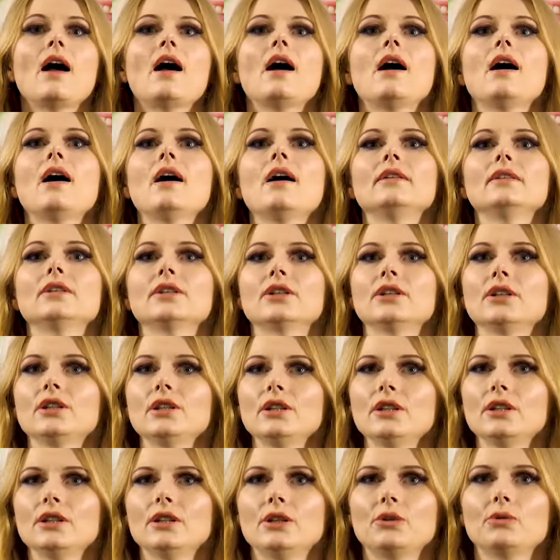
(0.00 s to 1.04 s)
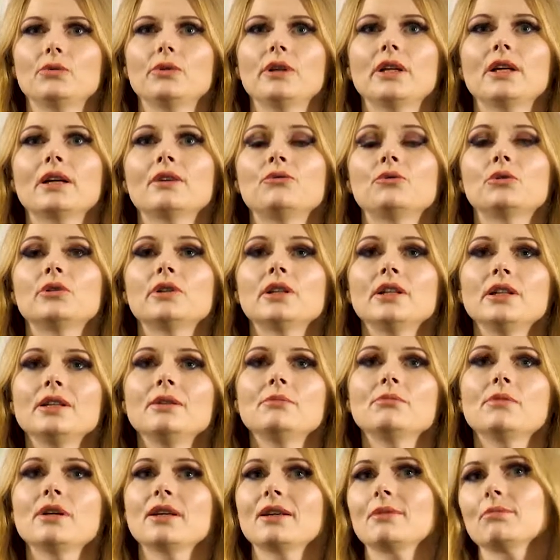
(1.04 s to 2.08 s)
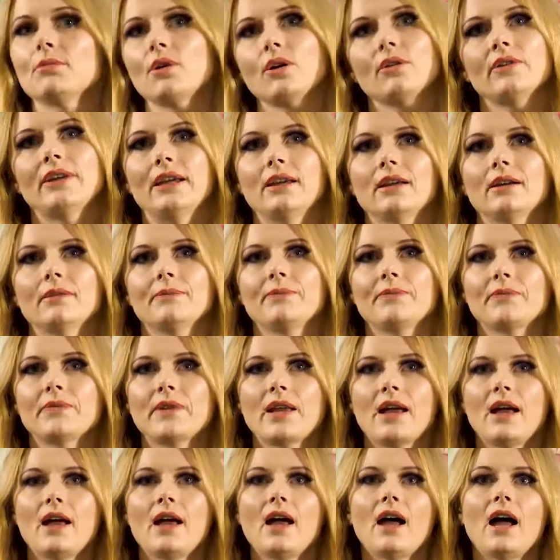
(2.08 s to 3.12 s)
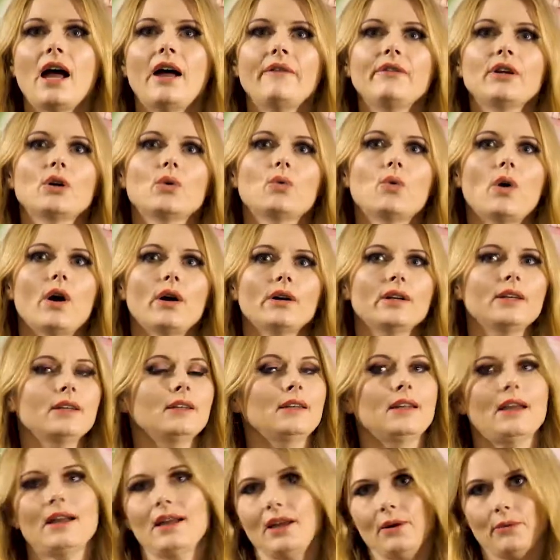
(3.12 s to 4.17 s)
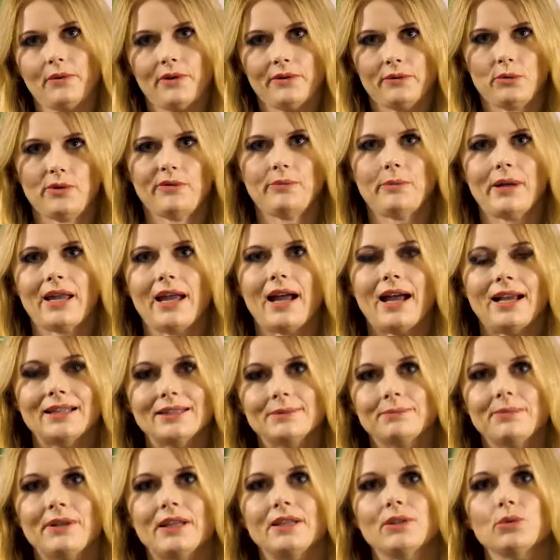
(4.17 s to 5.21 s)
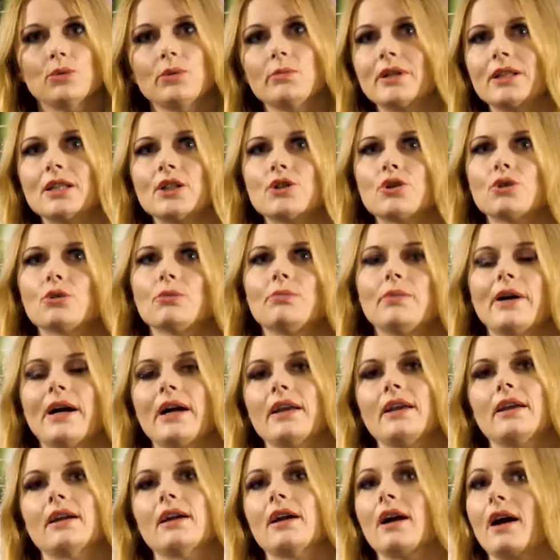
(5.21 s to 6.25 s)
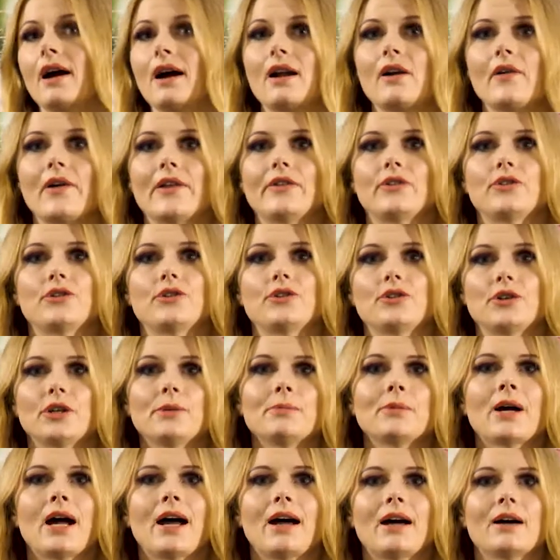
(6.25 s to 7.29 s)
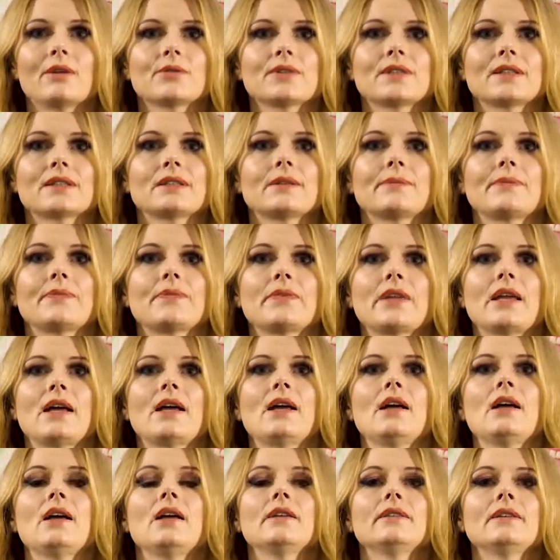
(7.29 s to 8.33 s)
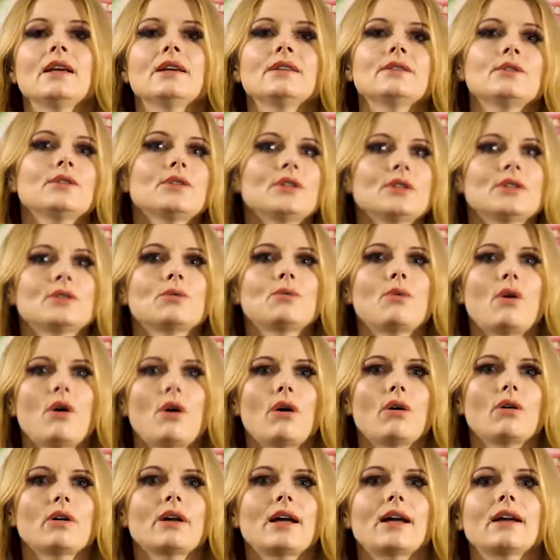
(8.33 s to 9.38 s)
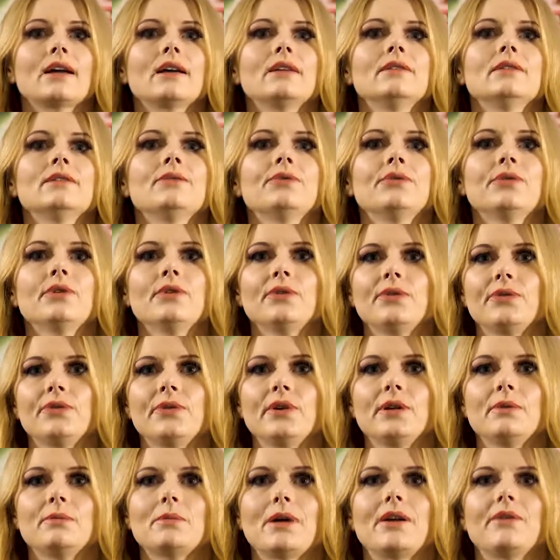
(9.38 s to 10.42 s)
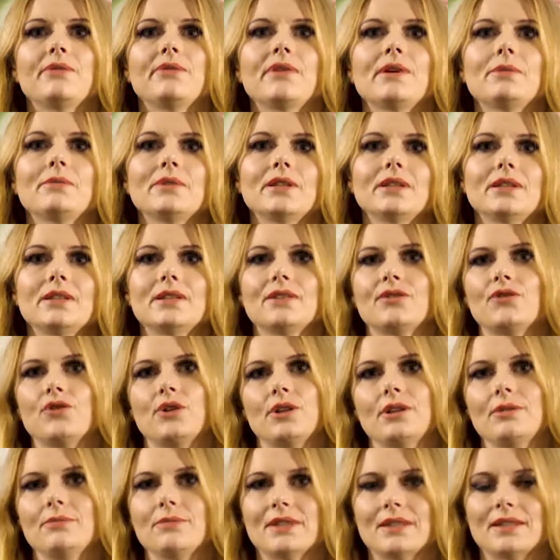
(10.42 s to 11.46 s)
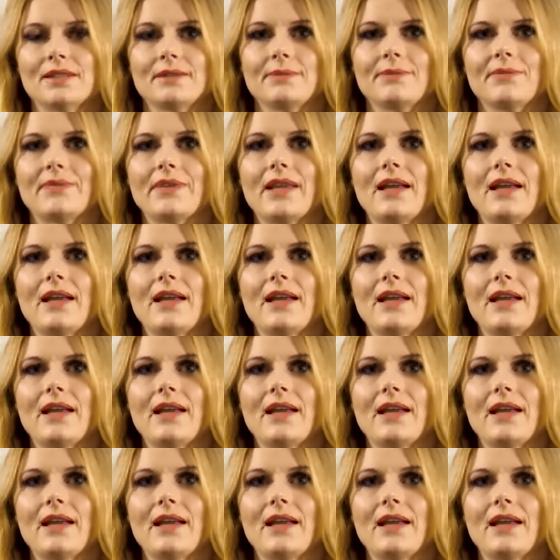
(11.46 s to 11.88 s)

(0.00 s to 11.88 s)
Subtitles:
And here we can really make money. Having worked in AVON with my husband, we managed to buy a car and a dream house. Thanks to this work, I can fulfill my family's dreams.